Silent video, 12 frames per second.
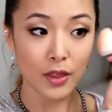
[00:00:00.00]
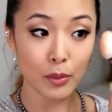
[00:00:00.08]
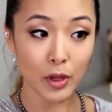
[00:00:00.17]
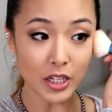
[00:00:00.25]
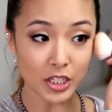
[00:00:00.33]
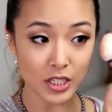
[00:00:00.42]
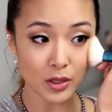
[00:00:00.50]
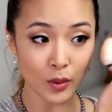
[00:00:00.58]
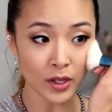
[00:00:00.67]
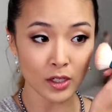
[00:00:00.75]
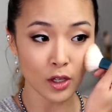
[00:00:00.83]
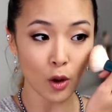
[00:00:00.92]
The blush is
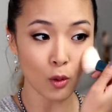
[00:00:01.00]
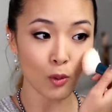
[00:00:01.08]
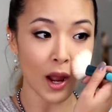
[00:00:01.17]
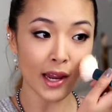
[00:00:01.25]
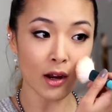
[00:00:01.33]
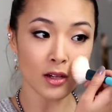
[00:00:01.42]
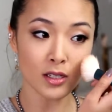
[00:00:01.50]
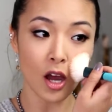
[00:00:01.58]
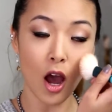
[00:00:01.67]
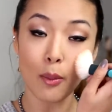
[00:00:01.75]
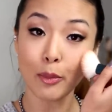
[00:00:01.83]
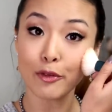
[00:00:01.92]
going to go right on
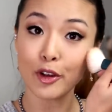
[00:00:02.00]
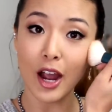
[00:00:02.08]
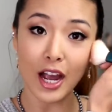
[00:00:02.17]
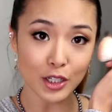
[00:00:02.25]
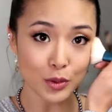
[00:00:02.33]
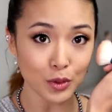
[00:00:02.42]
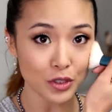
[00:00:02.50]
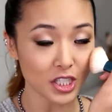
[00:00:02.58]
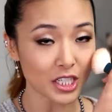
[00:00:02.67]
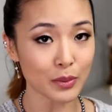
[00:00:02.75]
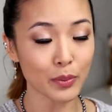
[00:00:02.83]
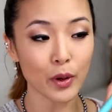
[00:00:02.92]
top of your actual
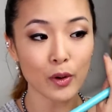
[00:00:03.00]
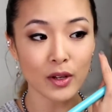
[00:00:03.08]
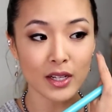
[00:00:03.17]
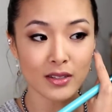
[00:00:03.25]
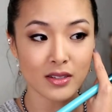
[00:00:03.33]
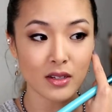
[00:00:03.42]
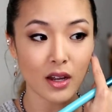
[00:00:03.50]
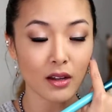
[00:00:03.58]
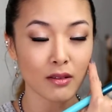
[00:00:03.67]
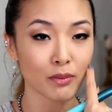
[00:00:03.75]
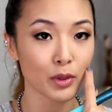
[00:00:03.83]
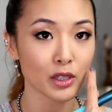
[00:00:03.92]
cheekbone
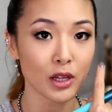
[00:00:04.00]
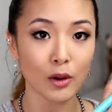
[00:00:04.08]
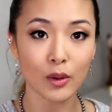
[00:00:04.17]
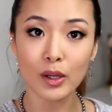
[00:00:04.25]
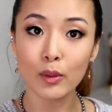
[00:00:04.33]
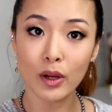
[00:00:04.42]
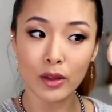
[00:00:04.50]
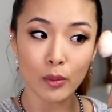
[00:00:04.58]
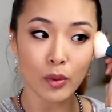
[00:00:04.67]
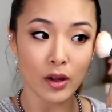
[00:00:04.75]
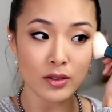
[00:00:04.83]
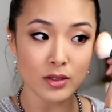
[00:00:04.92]
instead of below it where
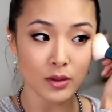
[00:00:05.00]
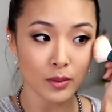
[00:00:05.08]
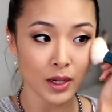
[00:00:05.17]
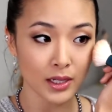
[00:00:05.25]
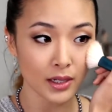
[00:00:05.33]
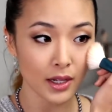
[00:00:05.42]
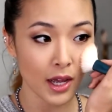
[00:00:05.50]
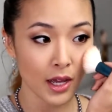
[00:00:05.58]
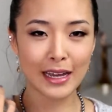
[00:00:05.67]
the bronzer went.